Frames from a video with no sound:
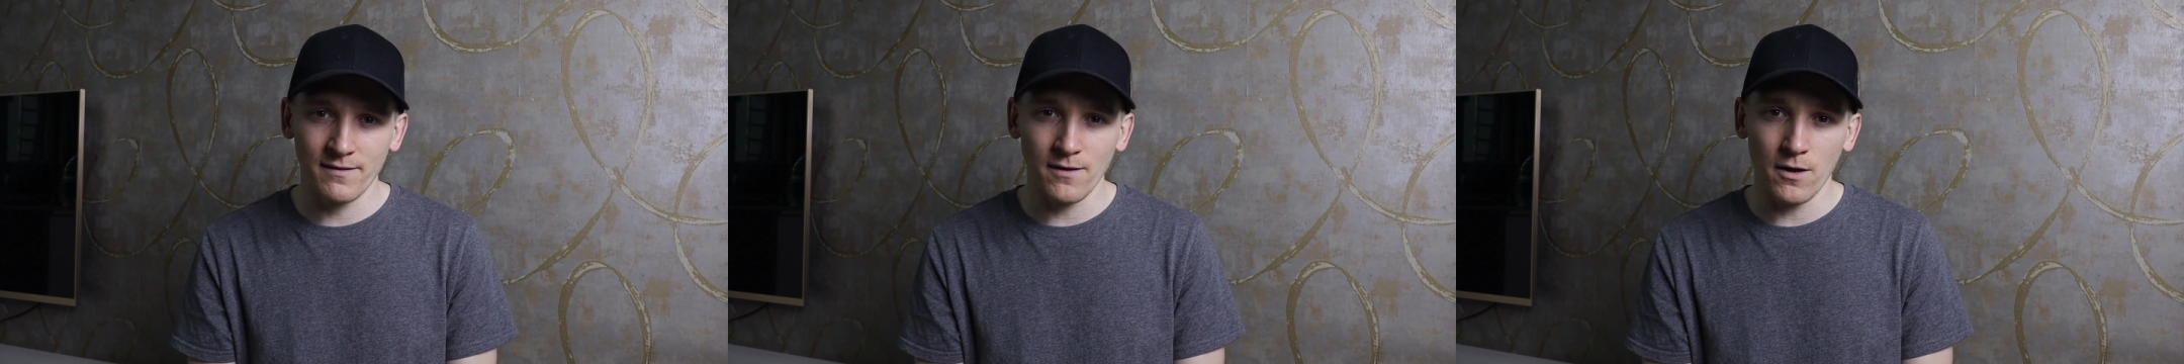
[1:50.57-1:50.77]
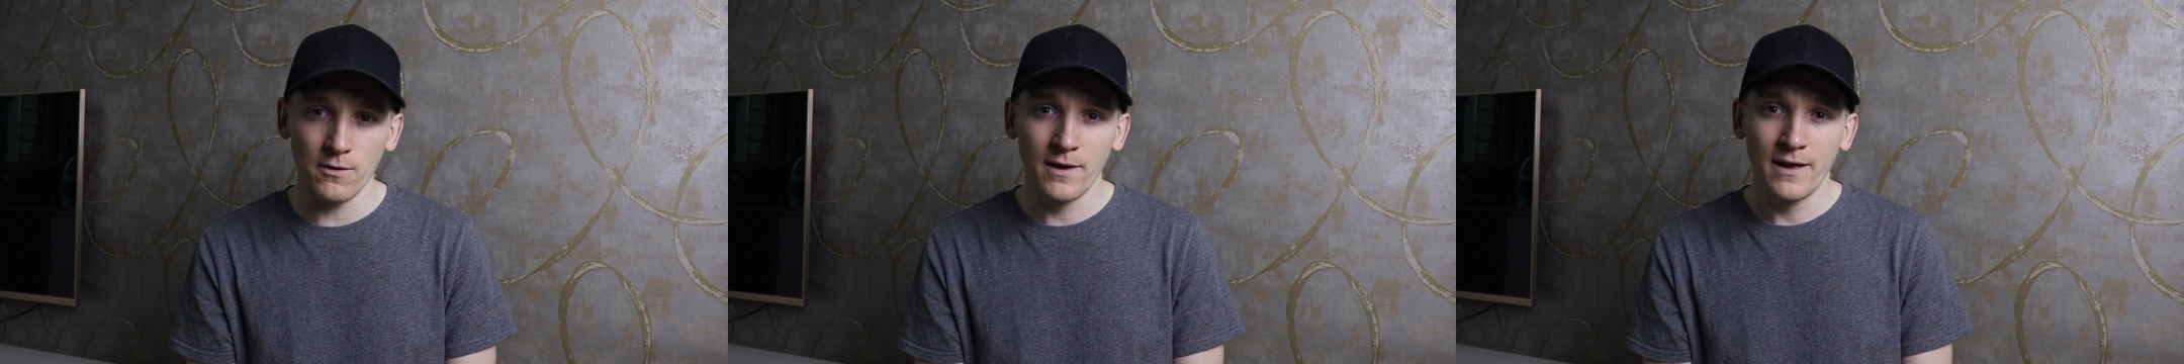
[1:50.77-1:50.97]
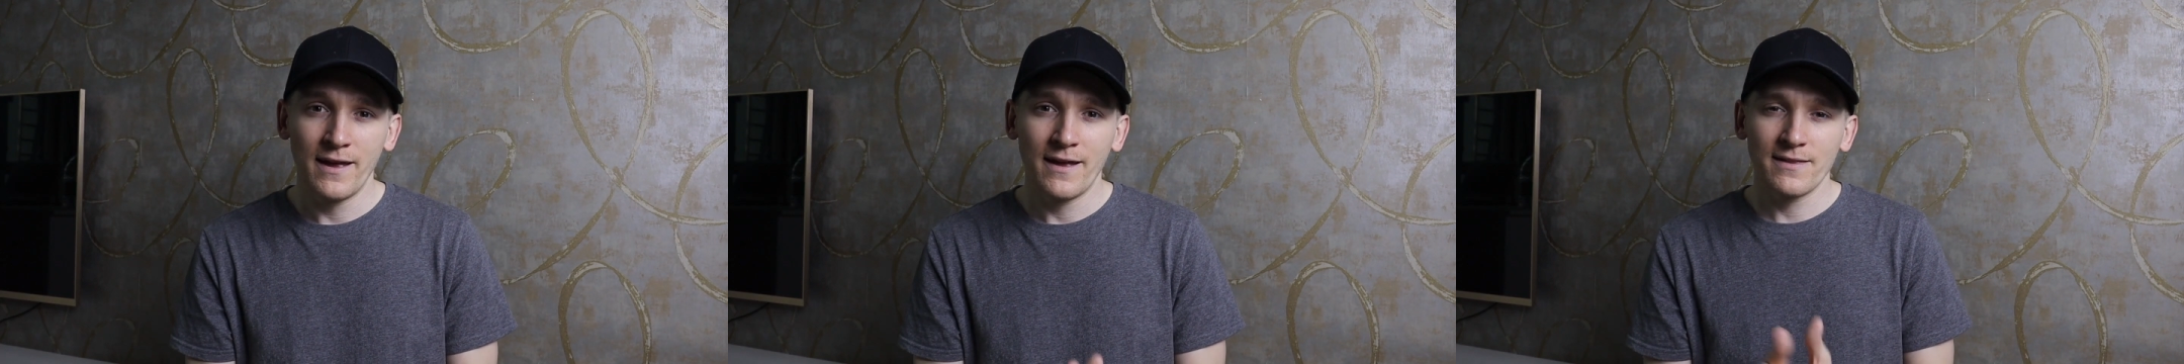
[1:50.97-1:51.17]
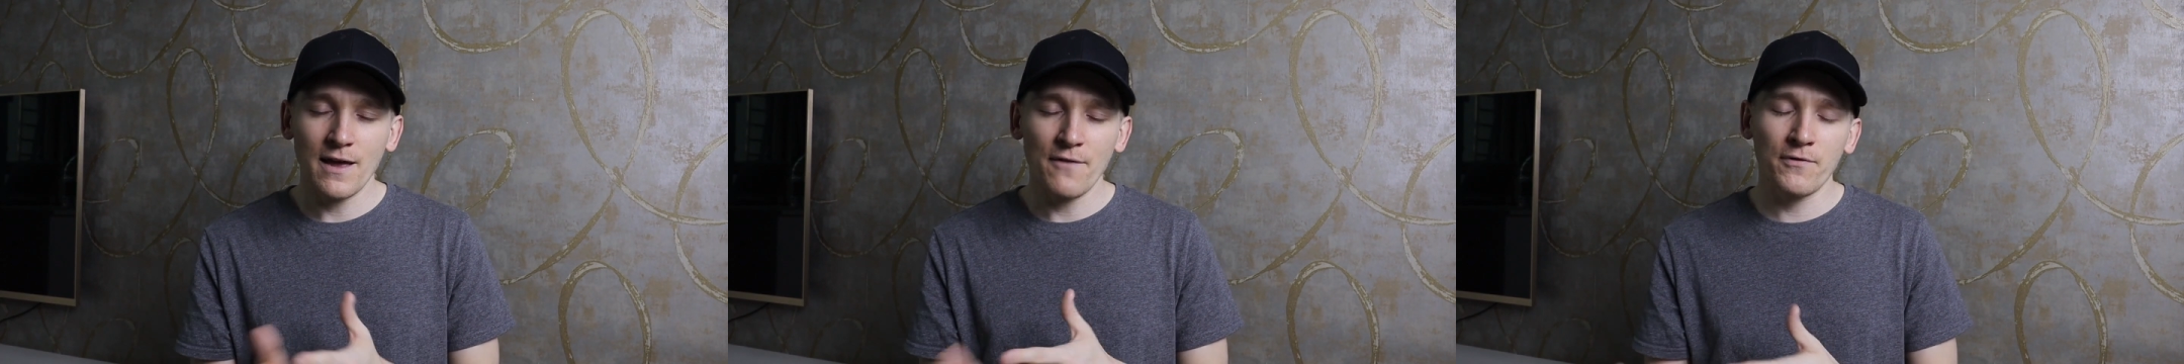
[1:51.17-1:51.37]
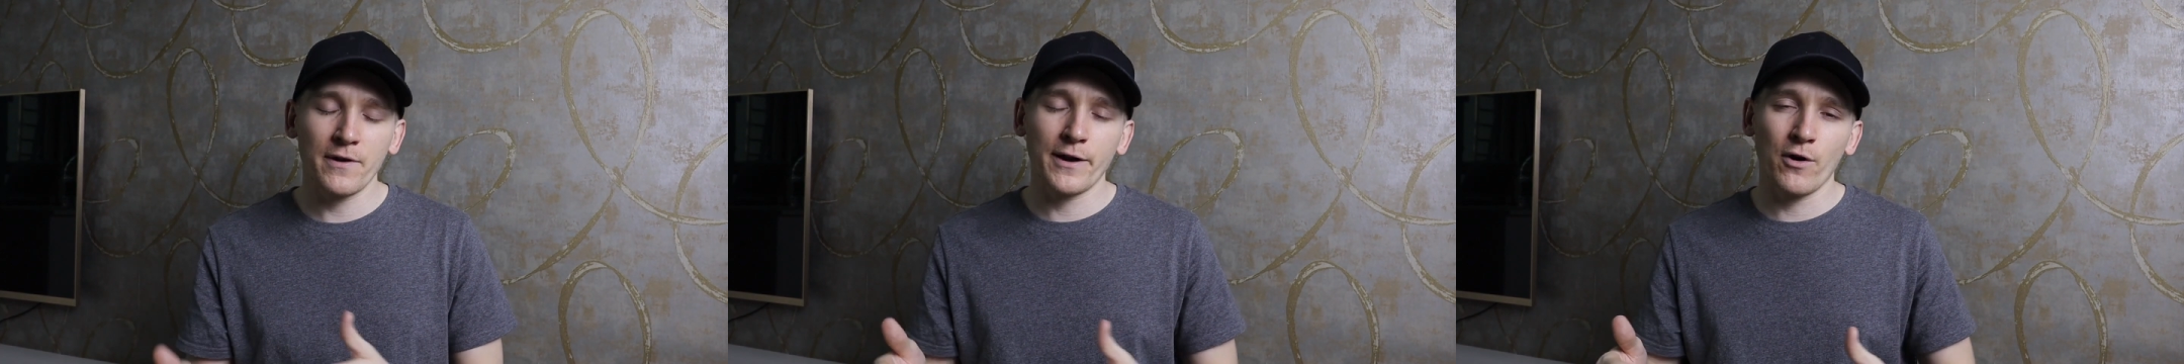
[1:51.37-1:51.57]
So
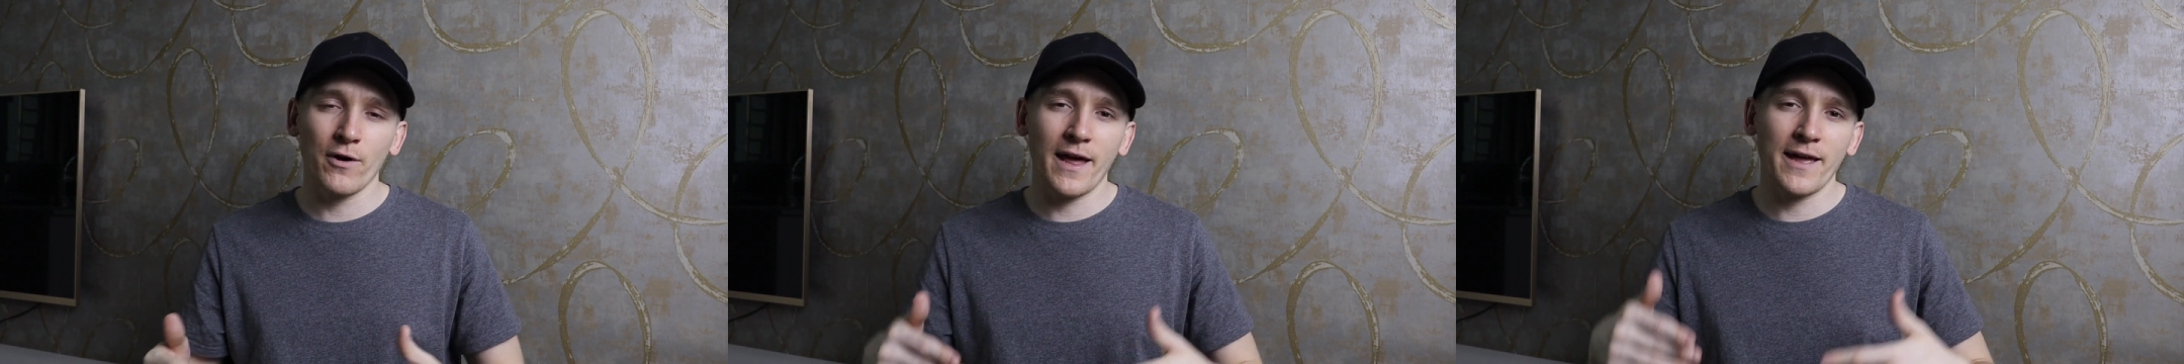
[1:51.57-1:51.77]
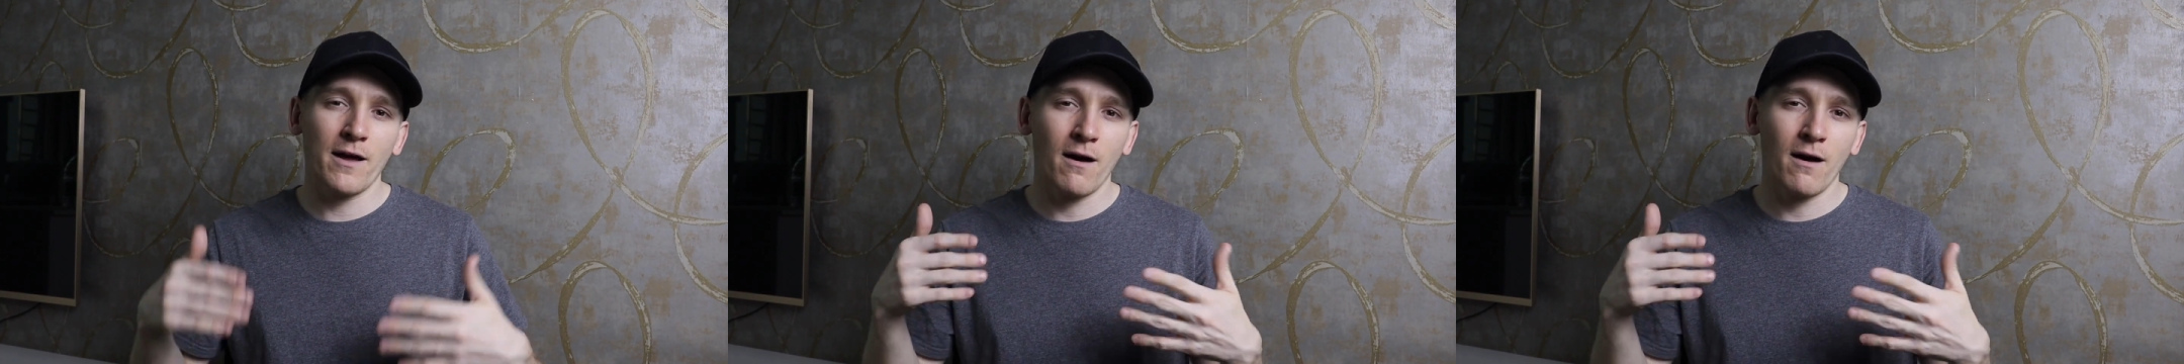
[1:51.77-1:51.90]
definitely not a